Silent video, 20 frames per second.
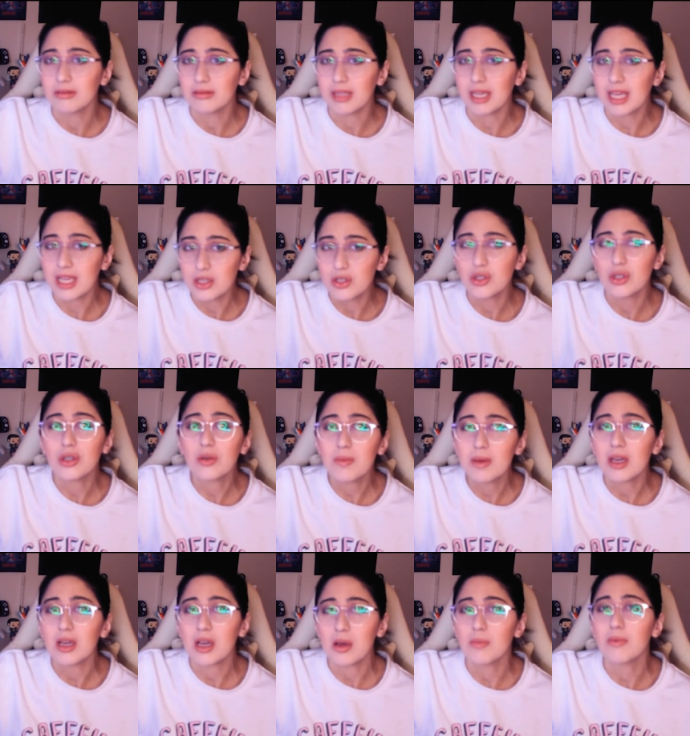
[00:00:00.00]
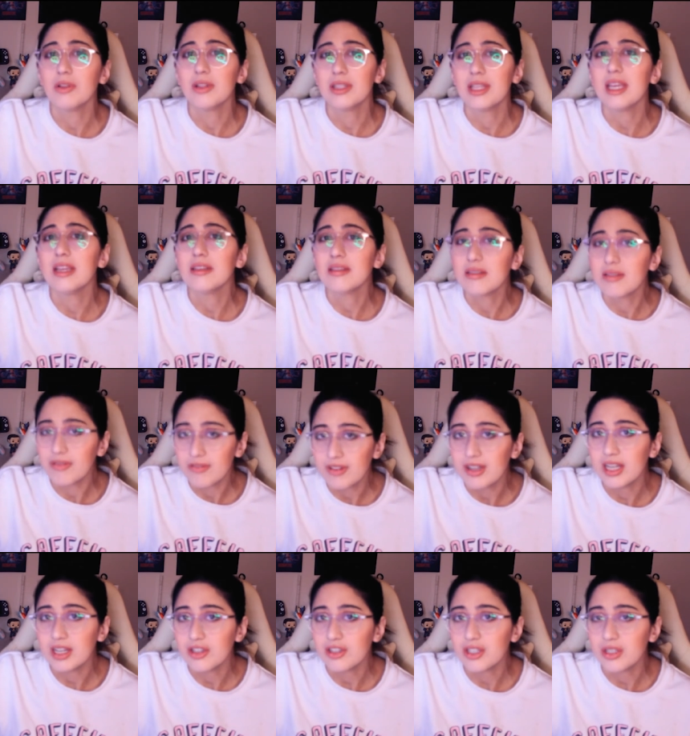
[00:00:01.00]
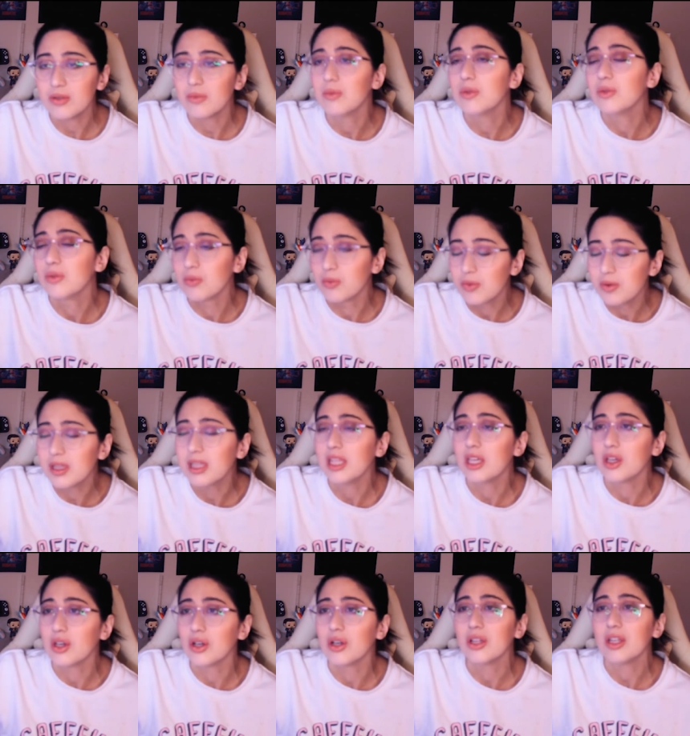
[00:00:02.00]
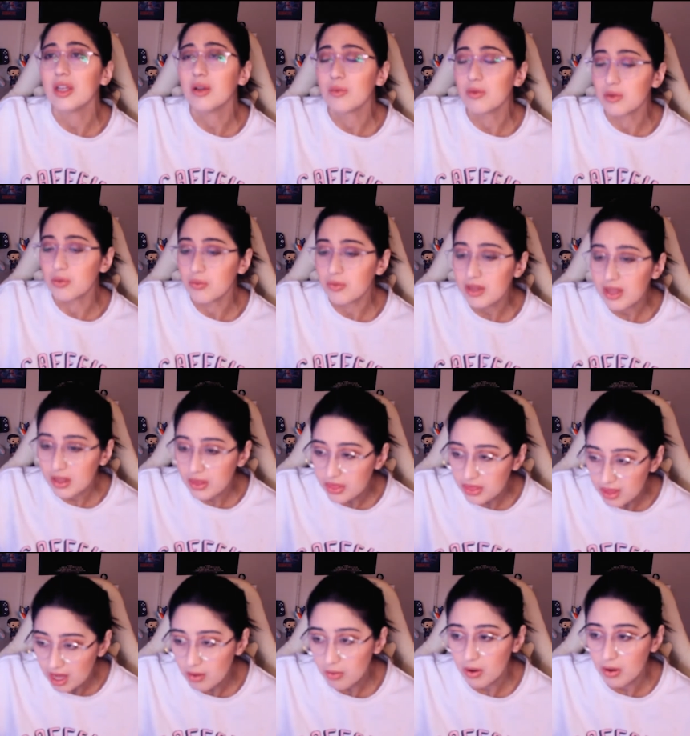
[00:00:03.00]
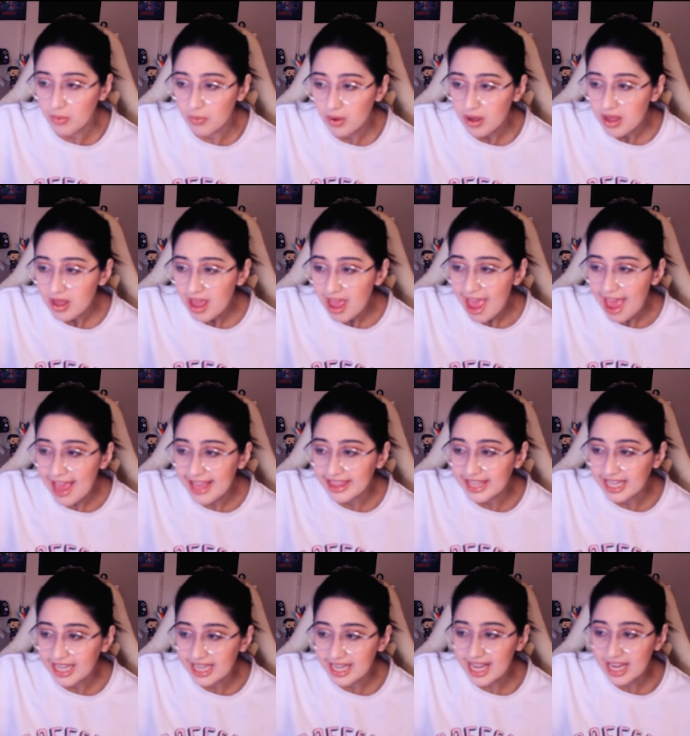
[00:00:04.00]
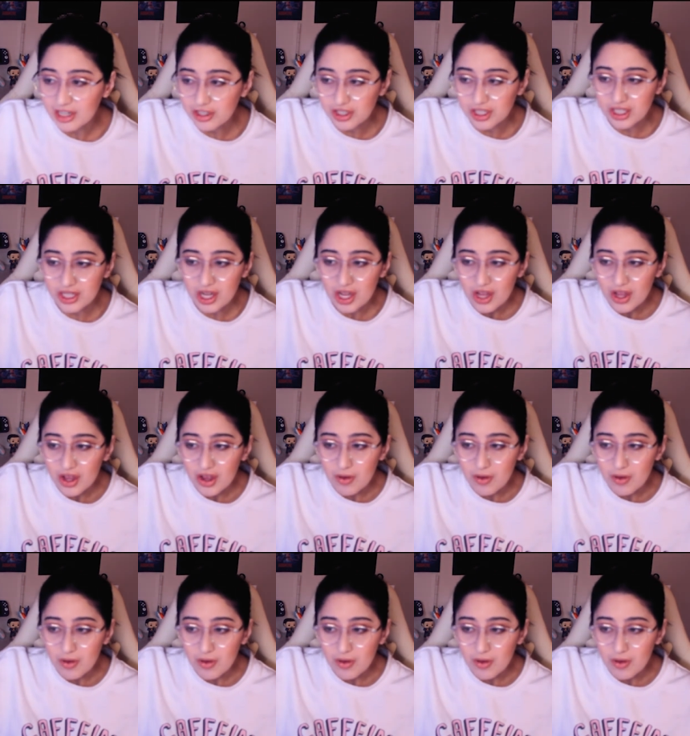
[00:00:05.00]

Like, it took me a couple of days to finish. It was really good, it was really thorough, and the connection